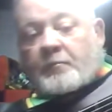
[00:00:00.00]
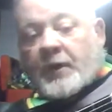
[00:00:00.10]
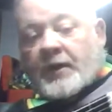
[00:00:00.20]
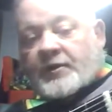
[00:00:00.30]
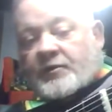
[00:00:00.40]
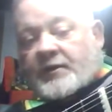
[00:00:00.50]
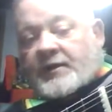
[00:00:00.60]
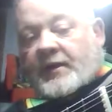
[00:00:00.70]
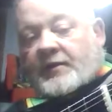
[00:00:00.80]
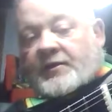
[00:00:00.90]
But as you can
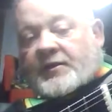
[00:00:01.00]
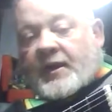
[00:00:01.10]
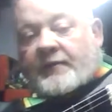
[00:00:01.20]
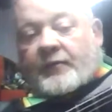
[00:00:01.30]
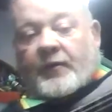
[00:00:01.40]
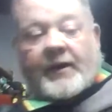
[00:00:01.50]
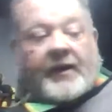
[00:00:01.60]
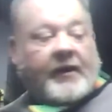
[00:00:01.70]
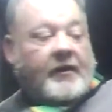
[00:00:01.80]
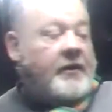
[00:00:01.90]
tell, it does not have the right
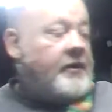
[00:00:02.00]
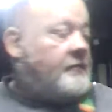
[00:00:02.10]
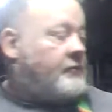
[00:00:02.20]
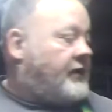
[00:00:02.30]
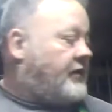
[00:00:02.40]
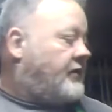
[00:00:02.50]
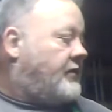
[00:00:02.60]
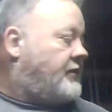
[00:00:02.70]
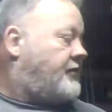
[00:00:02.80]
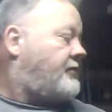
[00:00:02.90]
neck on it
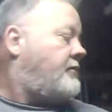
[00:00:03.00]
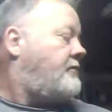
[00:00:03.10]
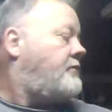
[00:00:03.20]
because